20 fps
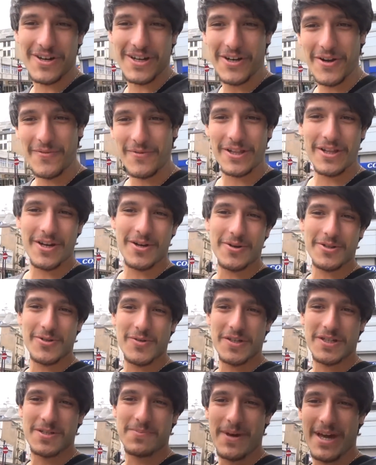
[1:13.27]
I don't really know what to
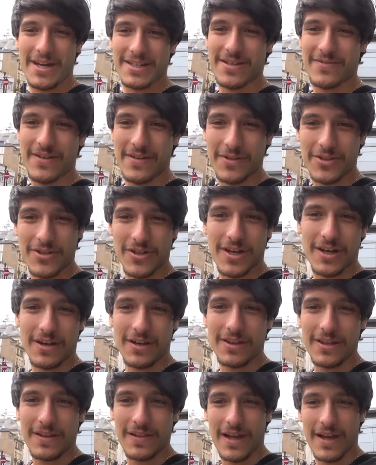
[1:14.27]
expect. I've never done
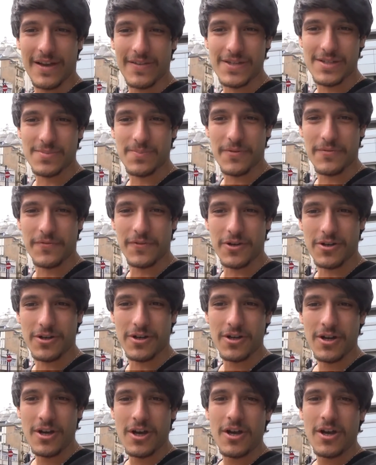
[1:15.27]
anything like this before,